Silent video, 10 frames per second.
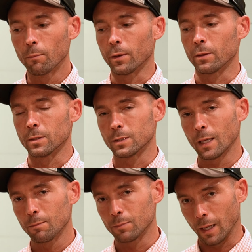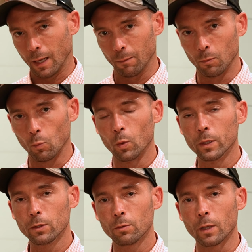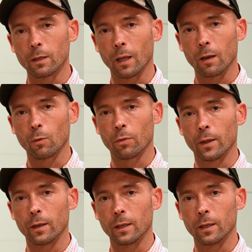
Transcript: But at the same time, when you get done with it,